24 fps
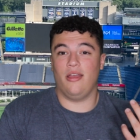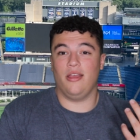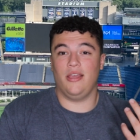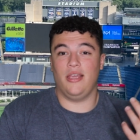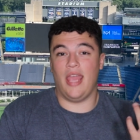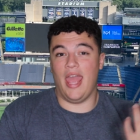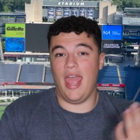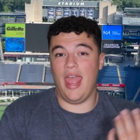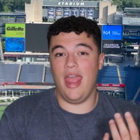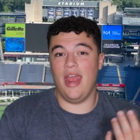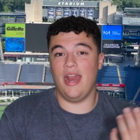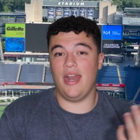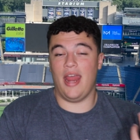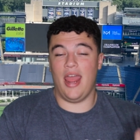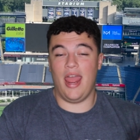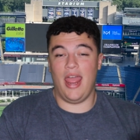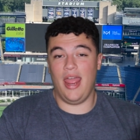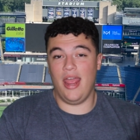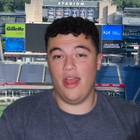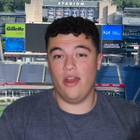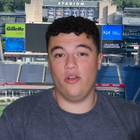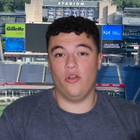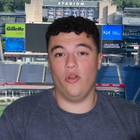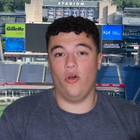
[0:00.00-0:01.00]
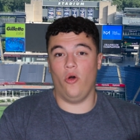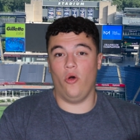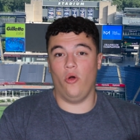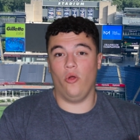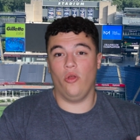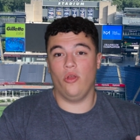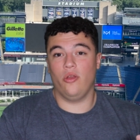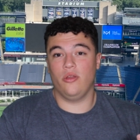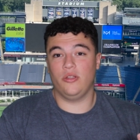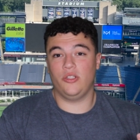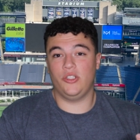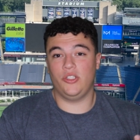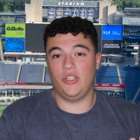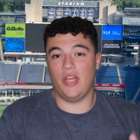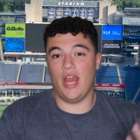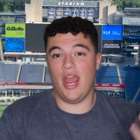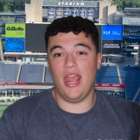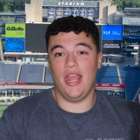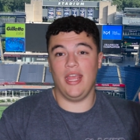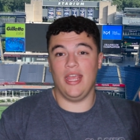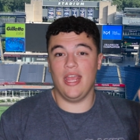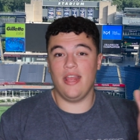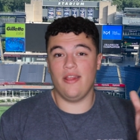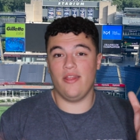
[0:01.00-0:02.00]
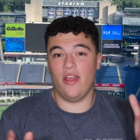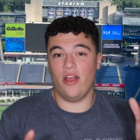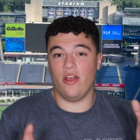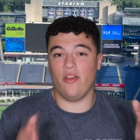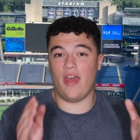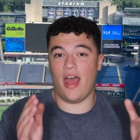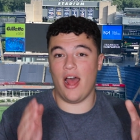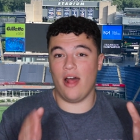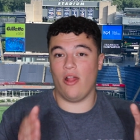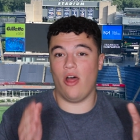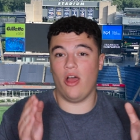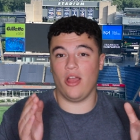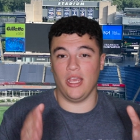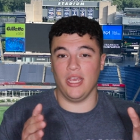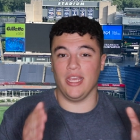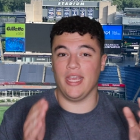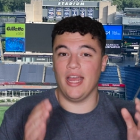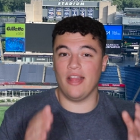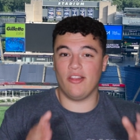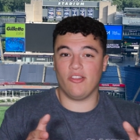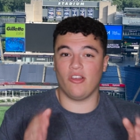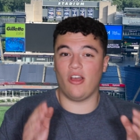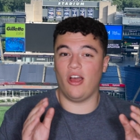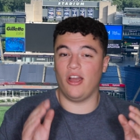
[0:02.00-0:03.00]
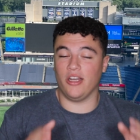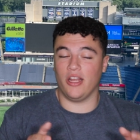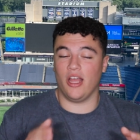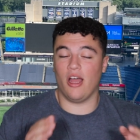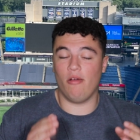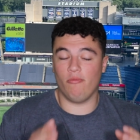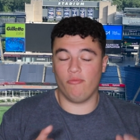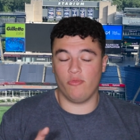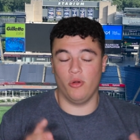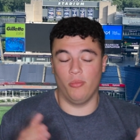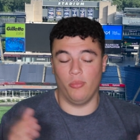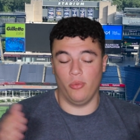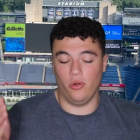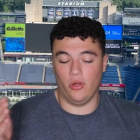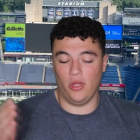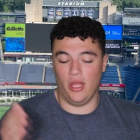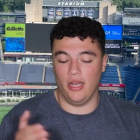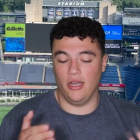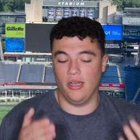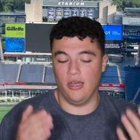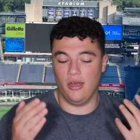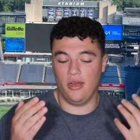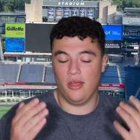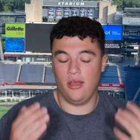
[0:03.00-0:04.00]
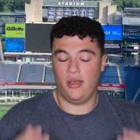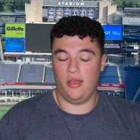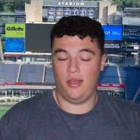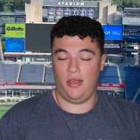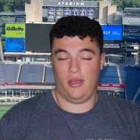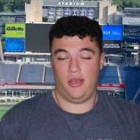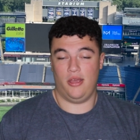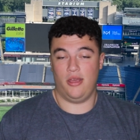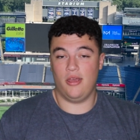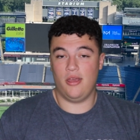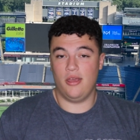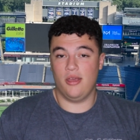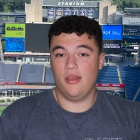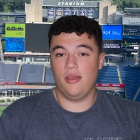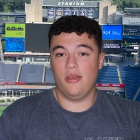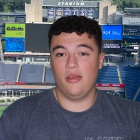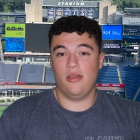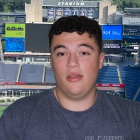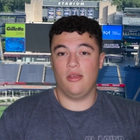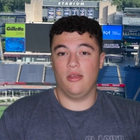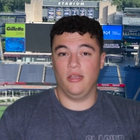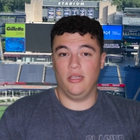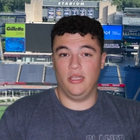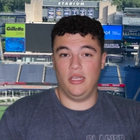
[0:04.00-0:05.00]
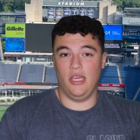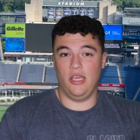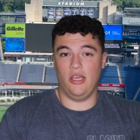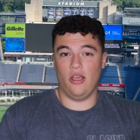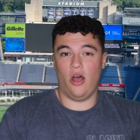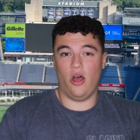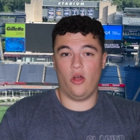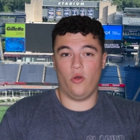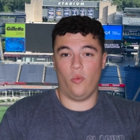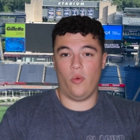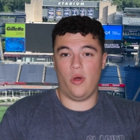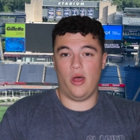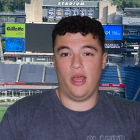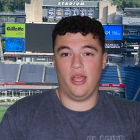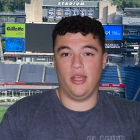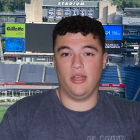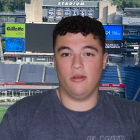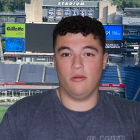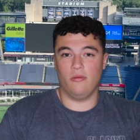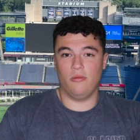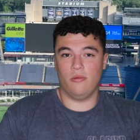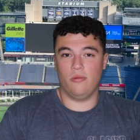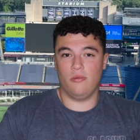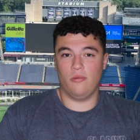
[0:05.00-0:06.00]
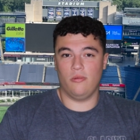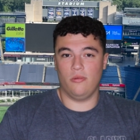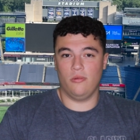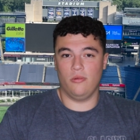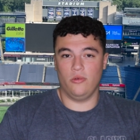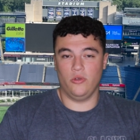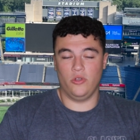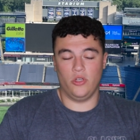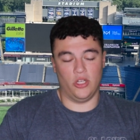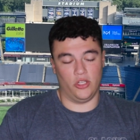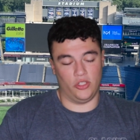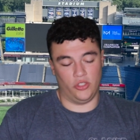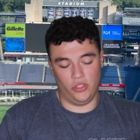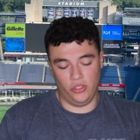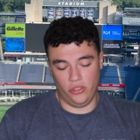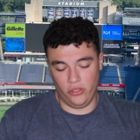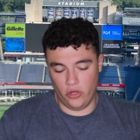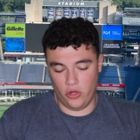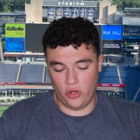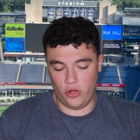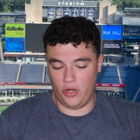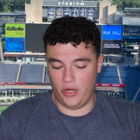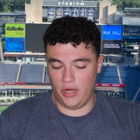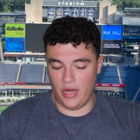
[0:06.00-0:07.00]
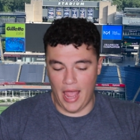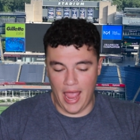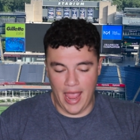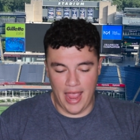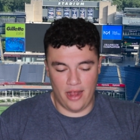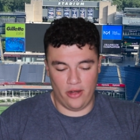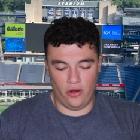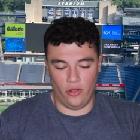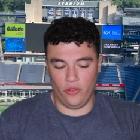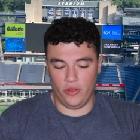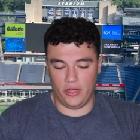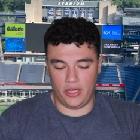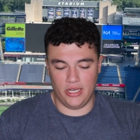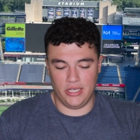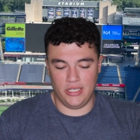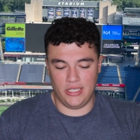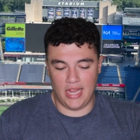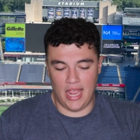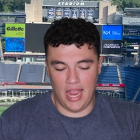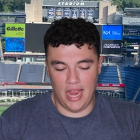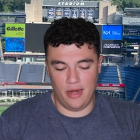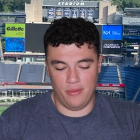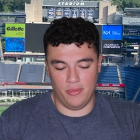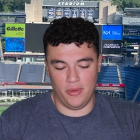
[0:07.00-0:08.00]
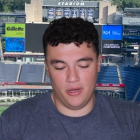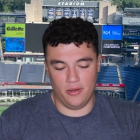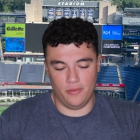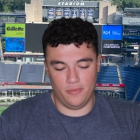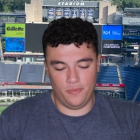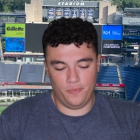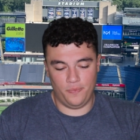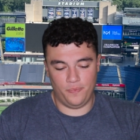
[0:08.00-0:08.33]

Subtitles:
can't handle staying in there that long. He gets uncomfortable, and Keion White just couldn't handle the containment.